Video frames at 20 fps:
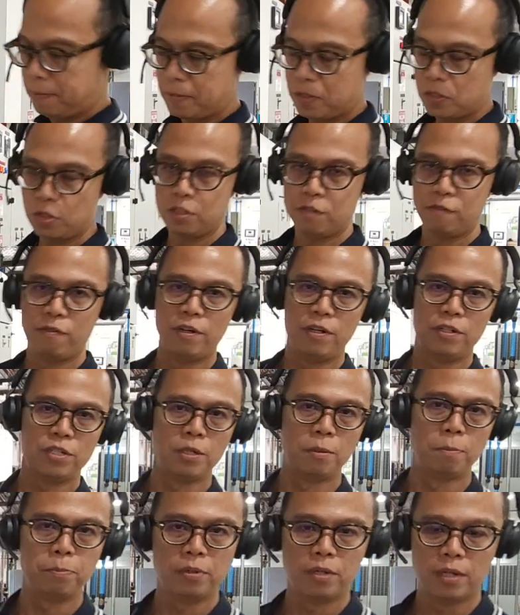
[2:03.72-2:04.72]
So it's a very
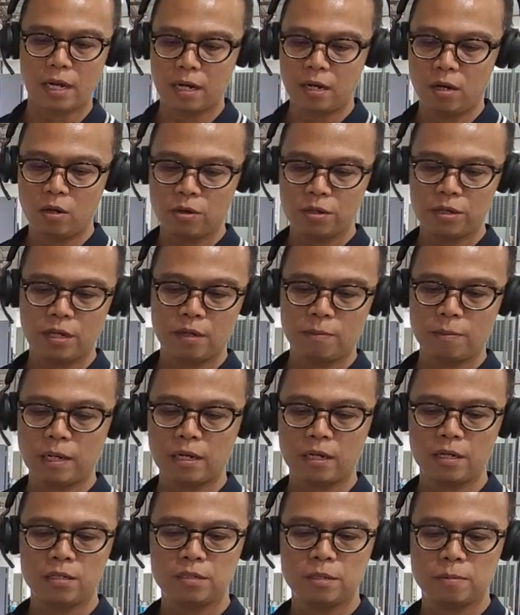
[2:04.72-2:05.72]
simple unlocking
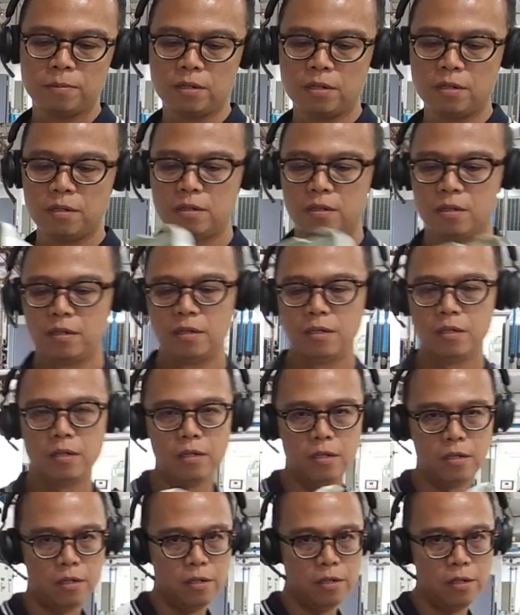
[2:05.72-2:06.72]
mechanism here
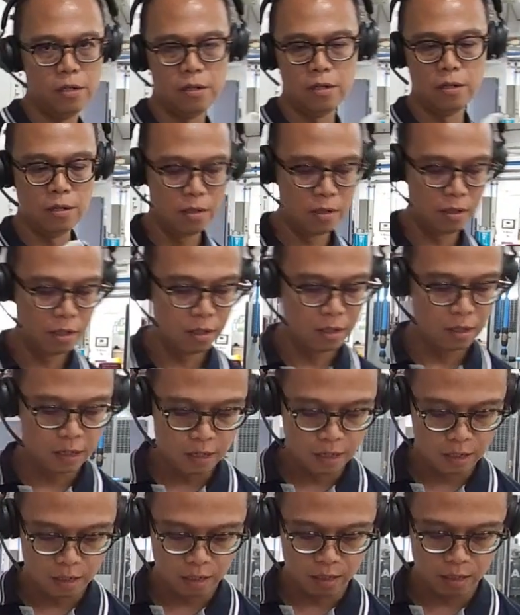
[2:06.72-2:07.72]
and here.
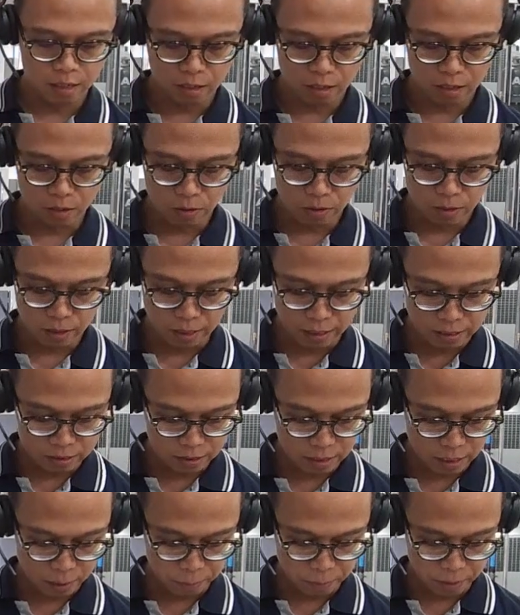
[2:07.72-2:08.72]
And on the
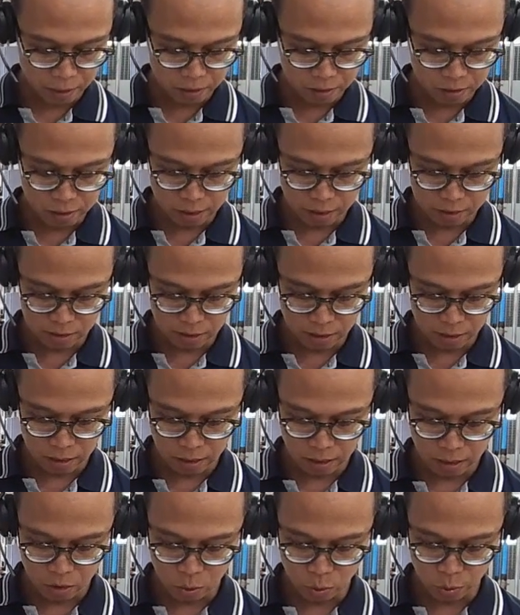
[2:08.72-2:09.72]
inside panel, there's
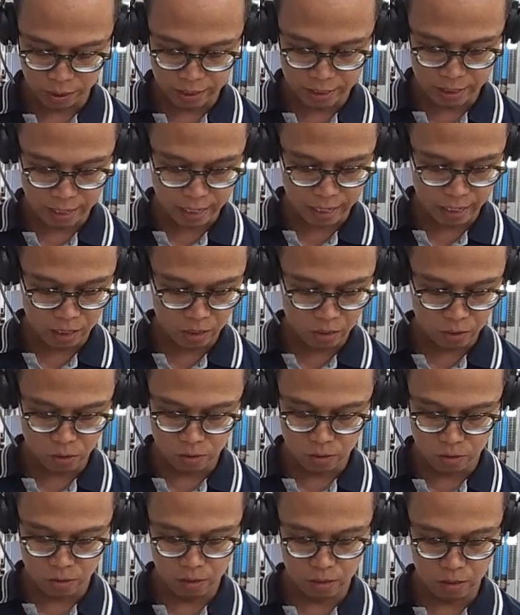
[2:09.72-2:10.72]
a quick guide
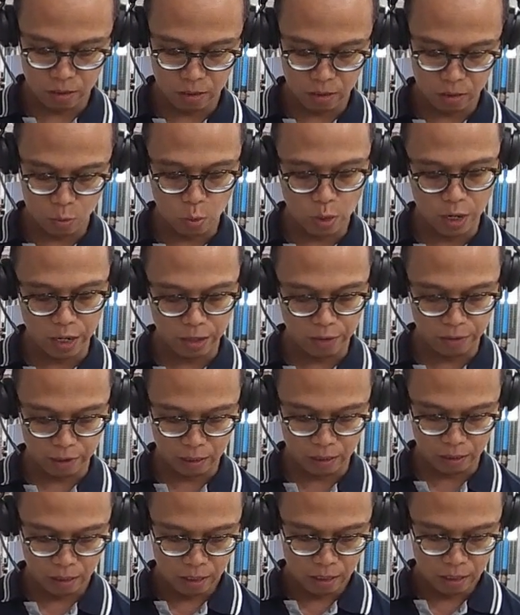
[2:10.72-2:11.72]
on
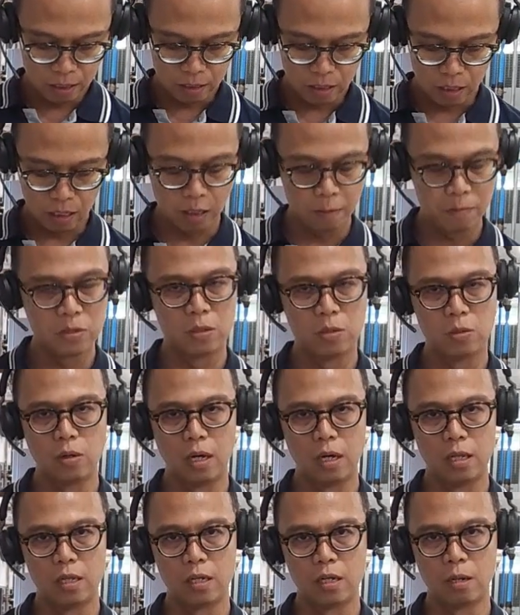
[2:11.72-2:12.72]
wiring diagrams
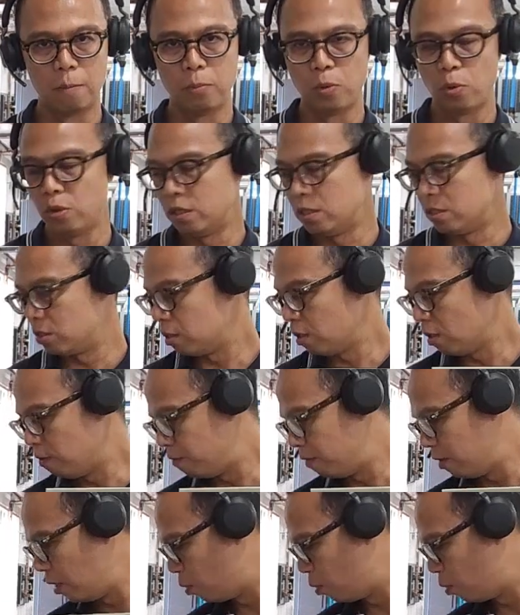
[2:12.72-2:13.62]
and the components of the